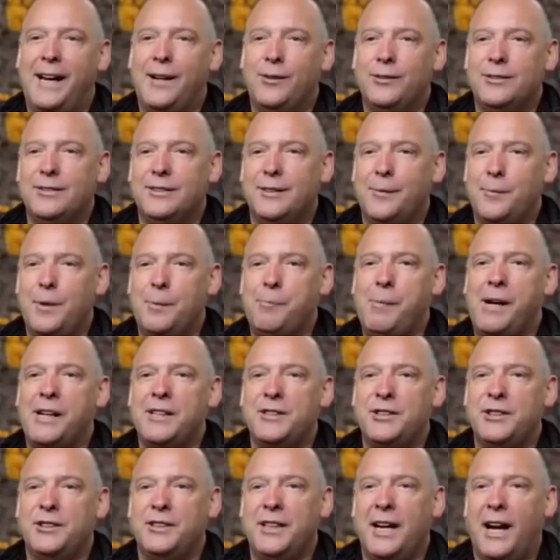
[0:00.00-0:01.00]
Vout. I'm the
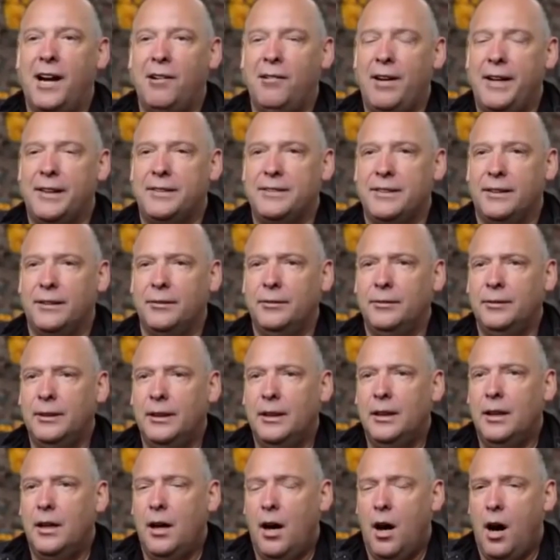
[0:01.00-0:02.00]
Managing Director
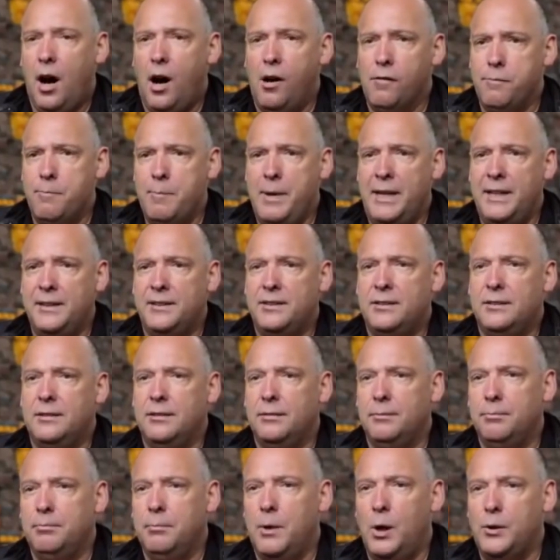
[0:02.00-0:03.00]
of
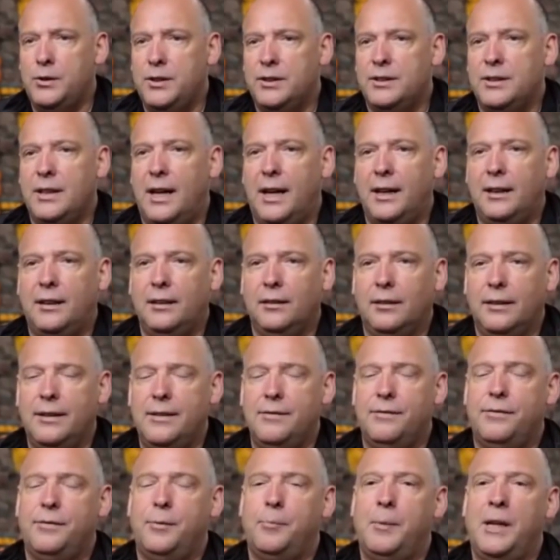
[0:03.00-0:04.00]
MIST, Motorcycle
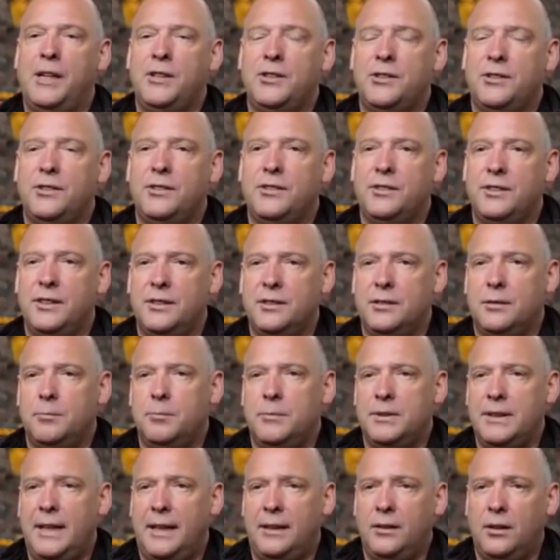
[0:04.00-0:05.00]
Information
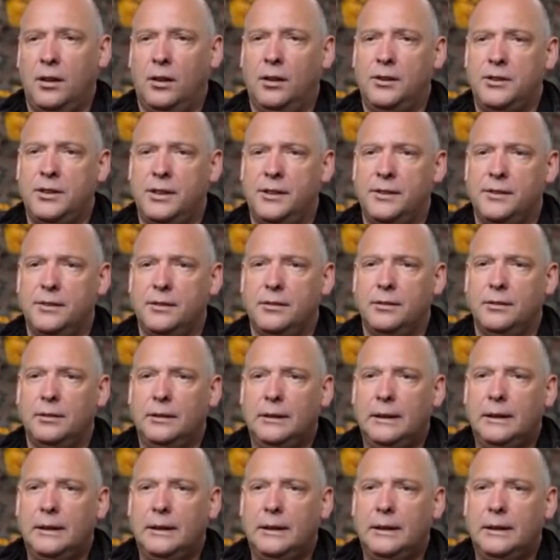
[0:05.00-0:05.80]
System Technologies.